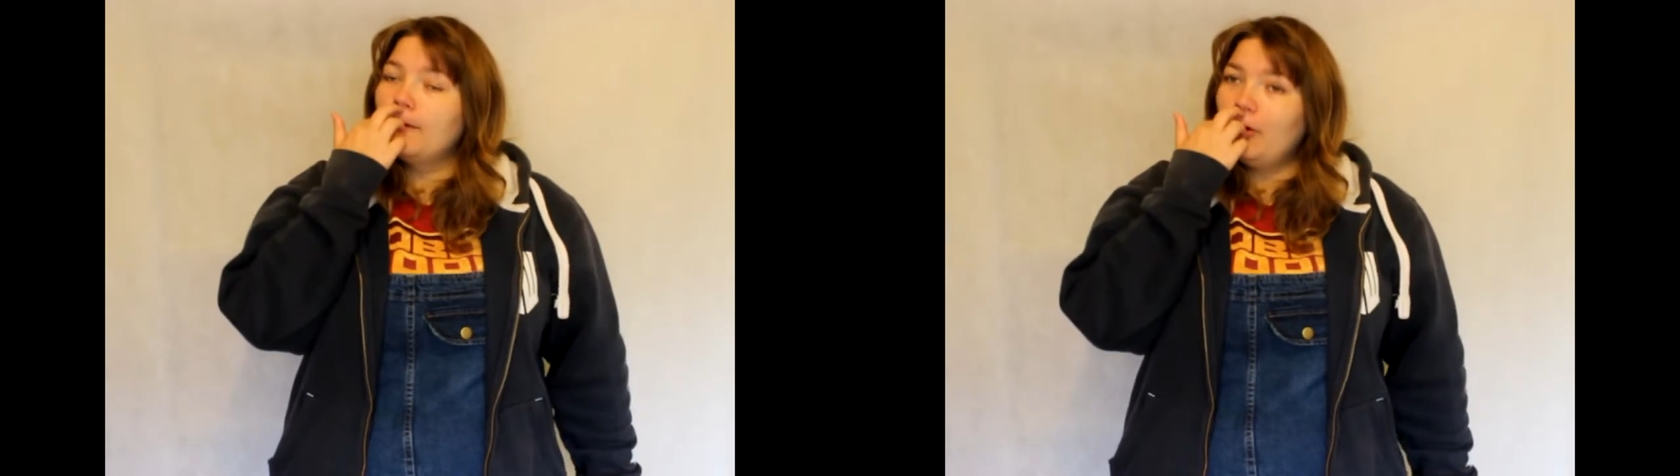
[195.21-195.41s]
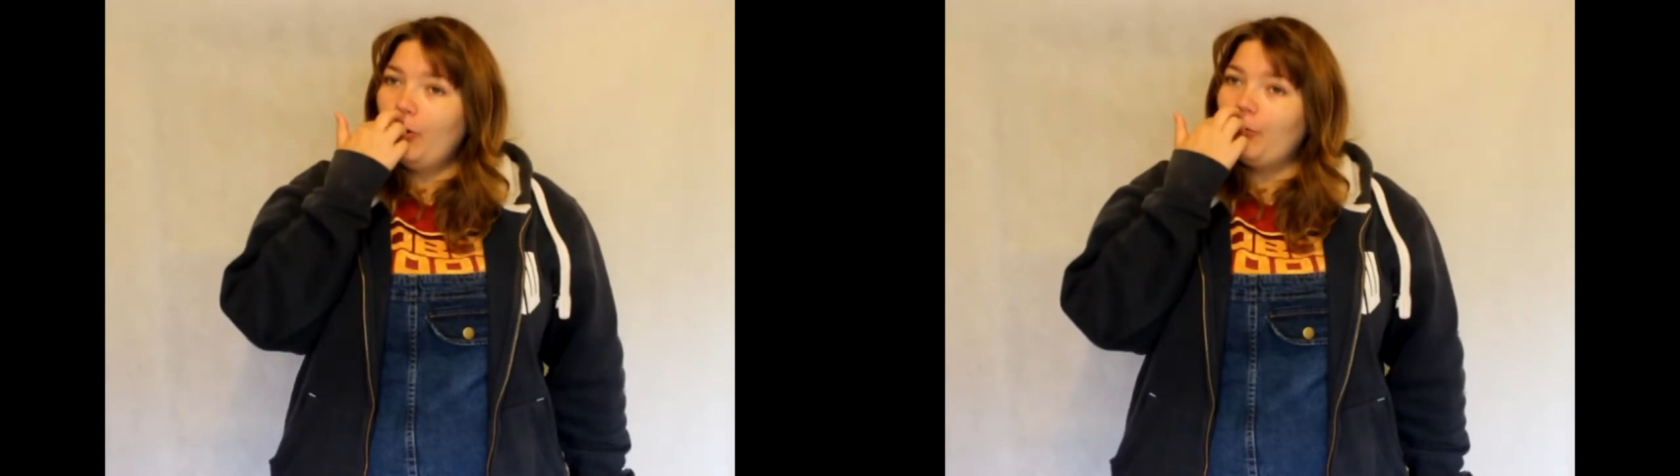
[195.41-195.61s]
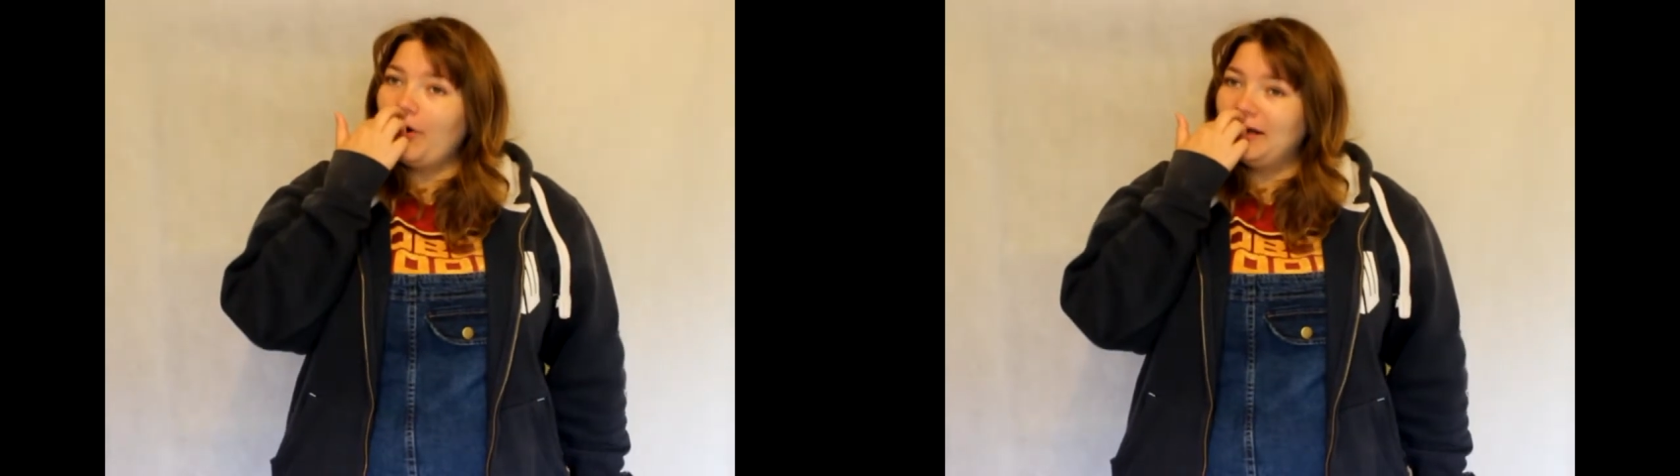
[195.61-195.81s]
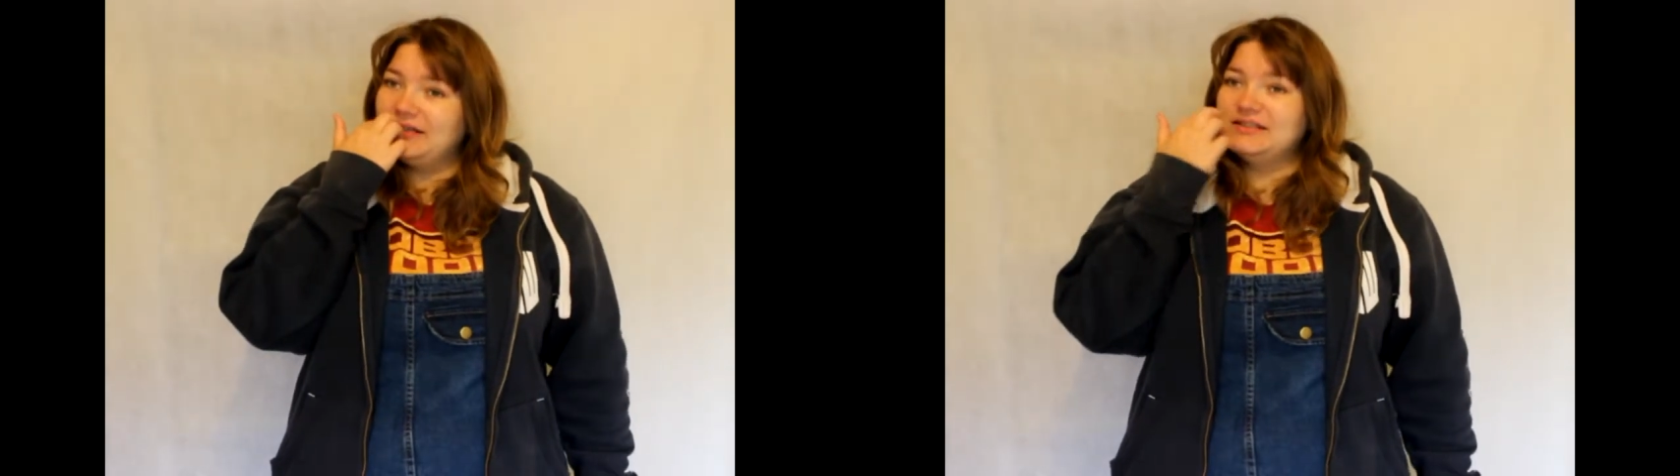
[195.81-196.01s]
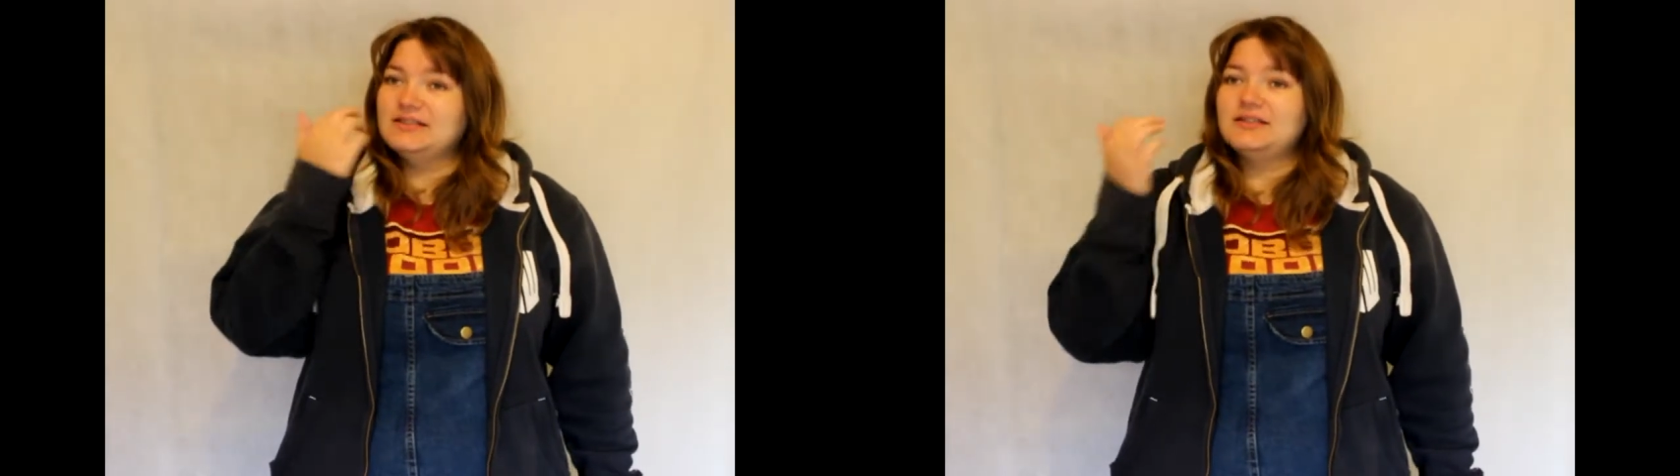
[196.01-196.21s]
call
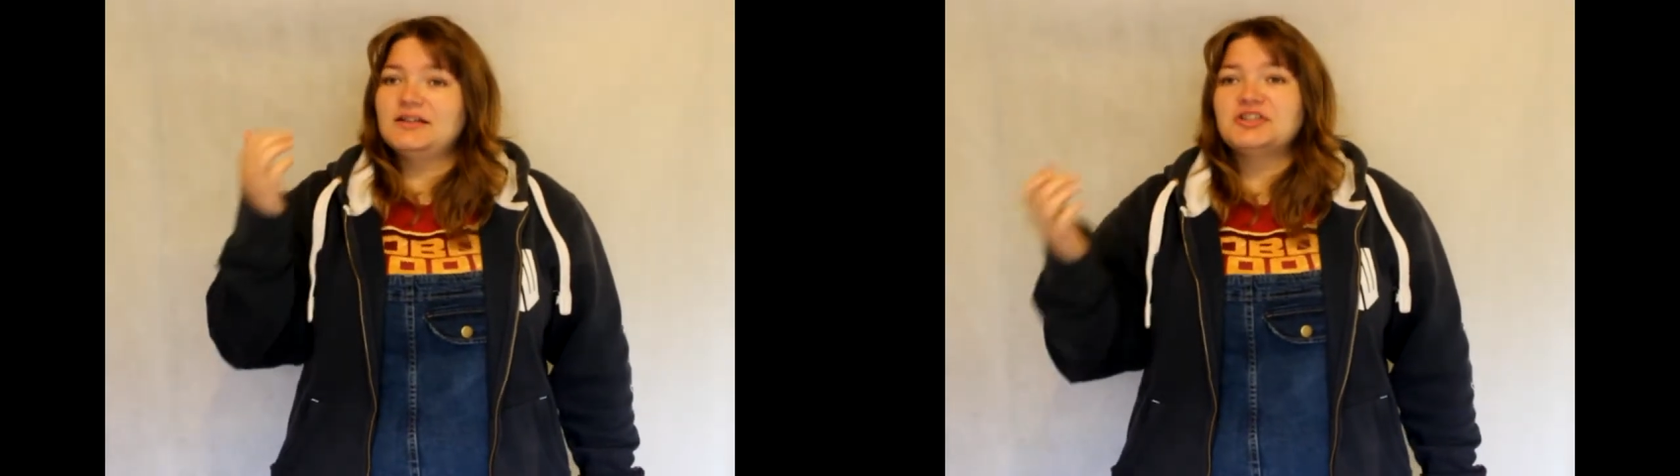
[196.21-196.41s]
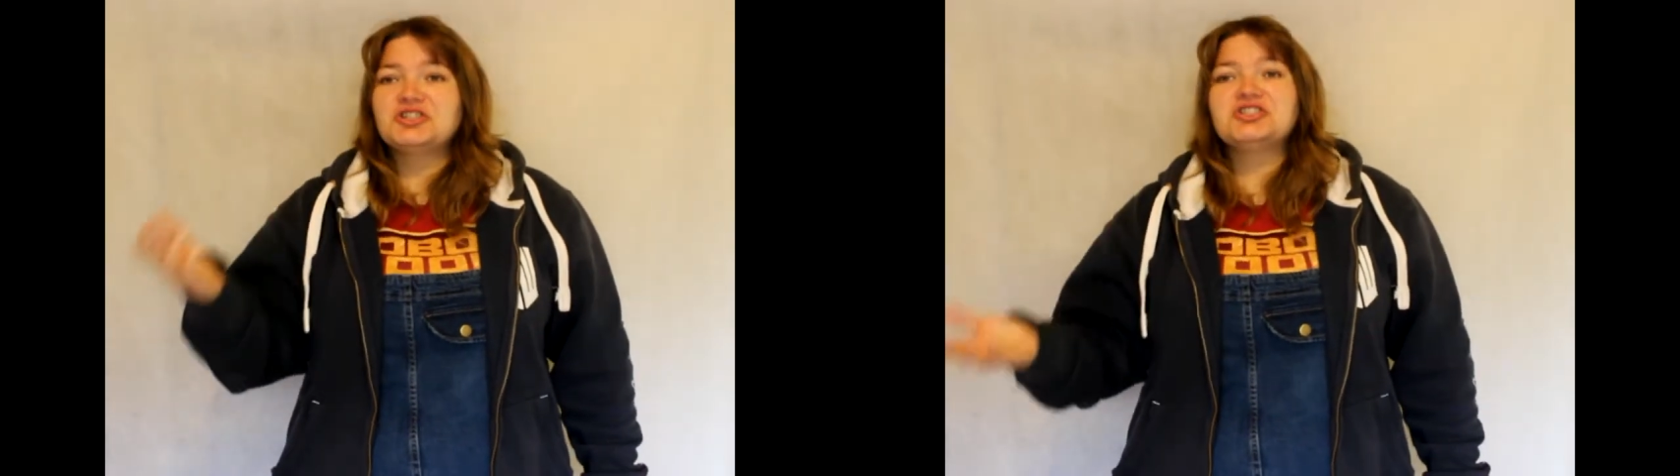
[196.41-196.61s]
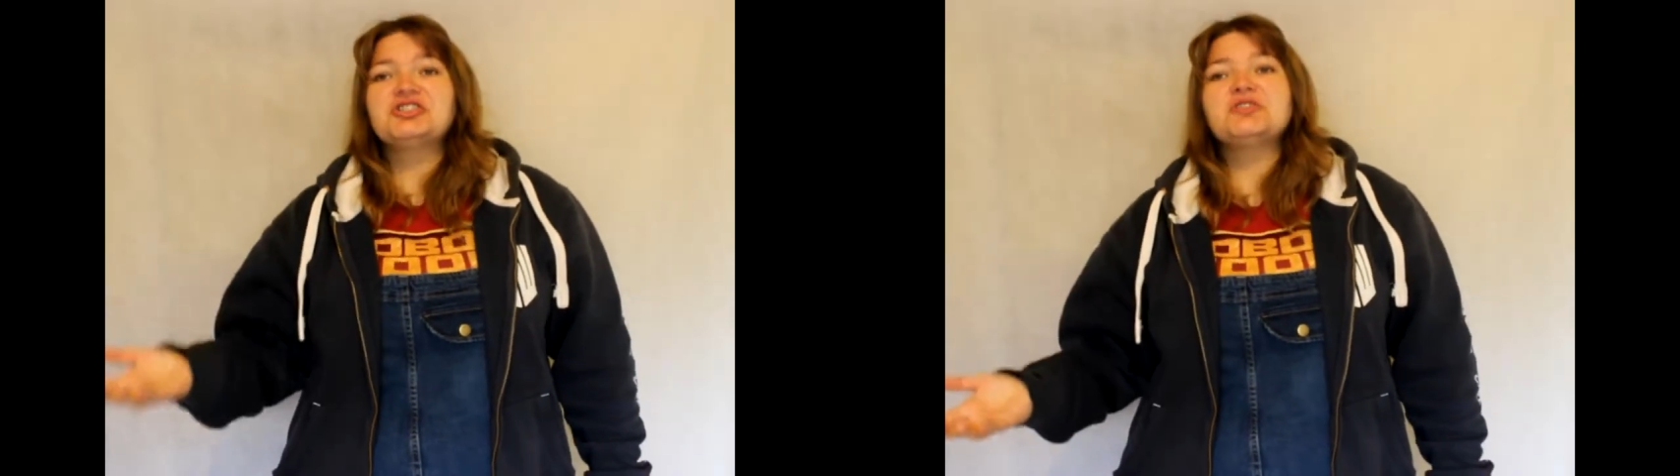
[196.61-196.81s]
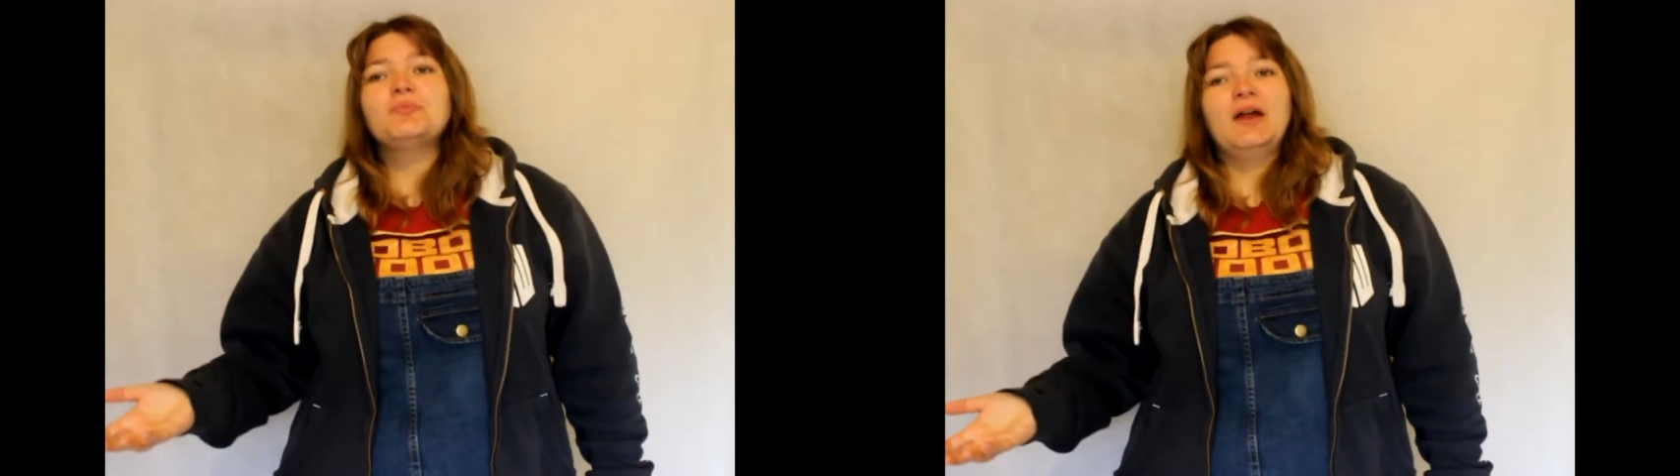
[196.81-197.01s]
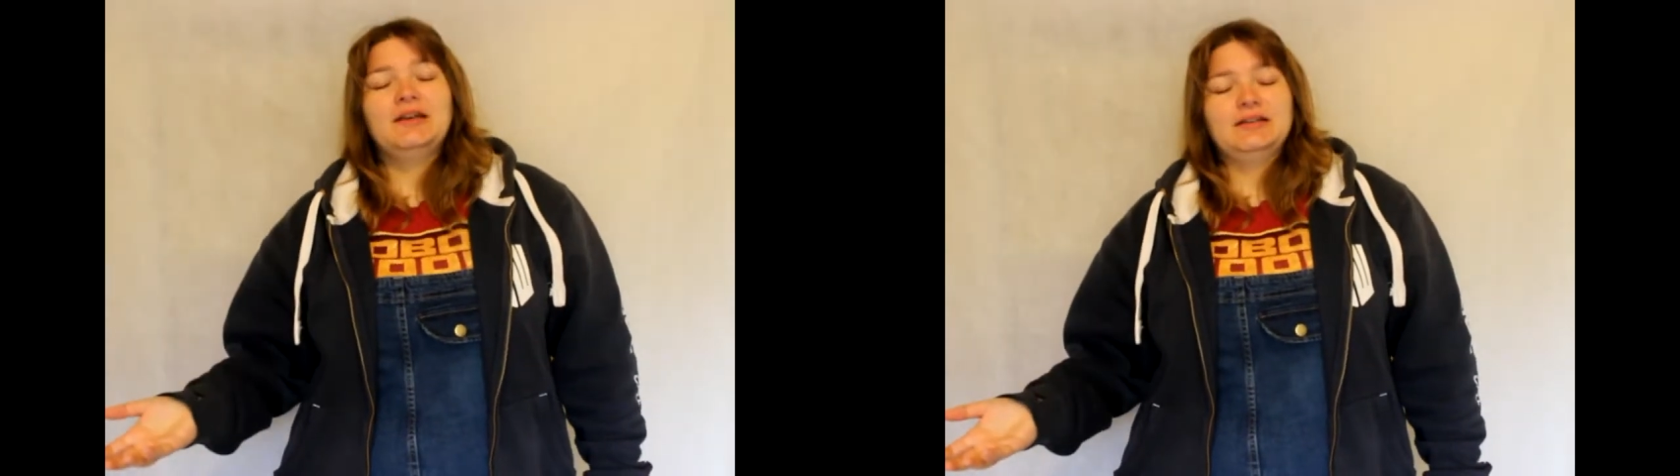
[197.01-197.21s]
braces
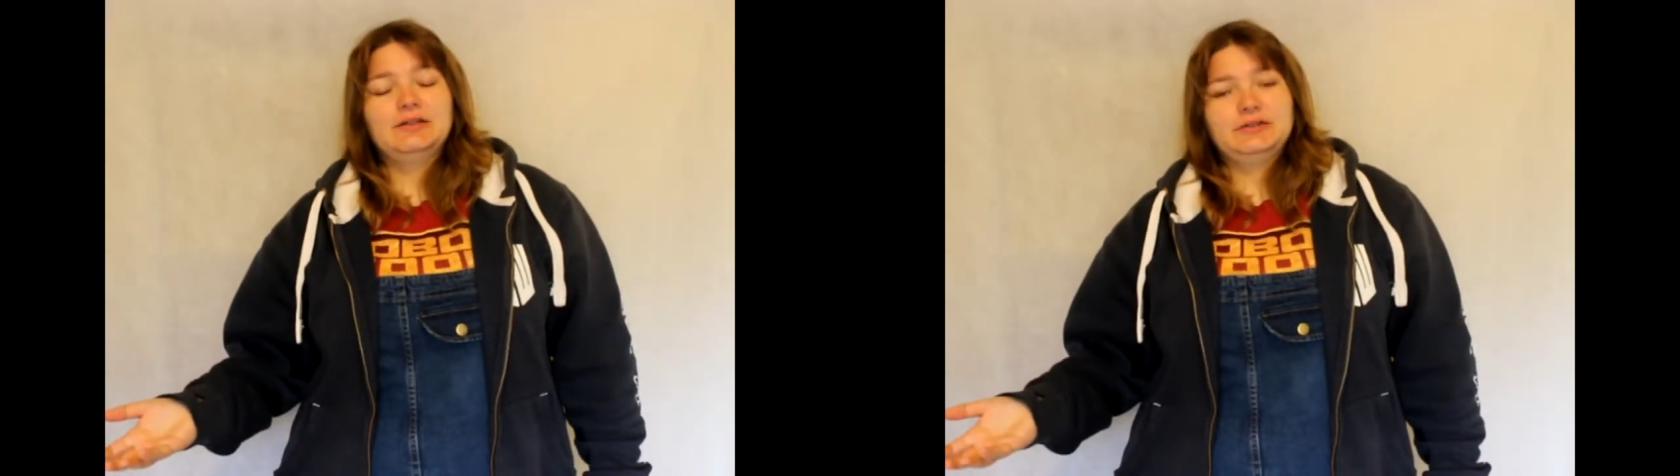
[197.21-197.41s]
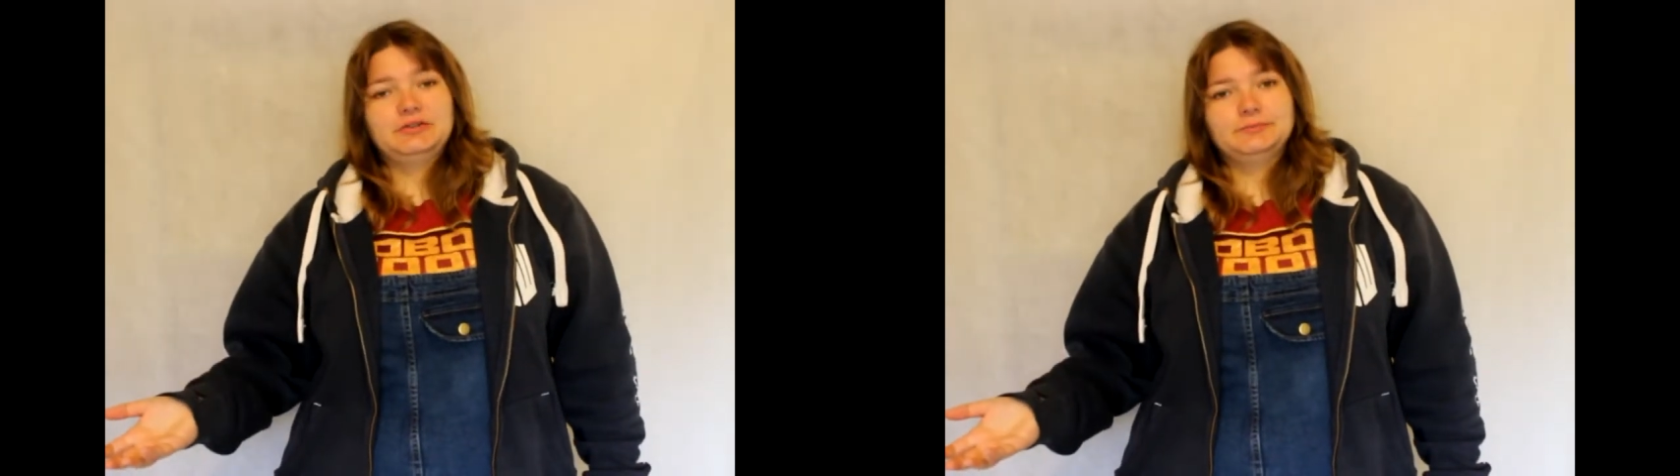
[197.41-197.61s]
suspenders.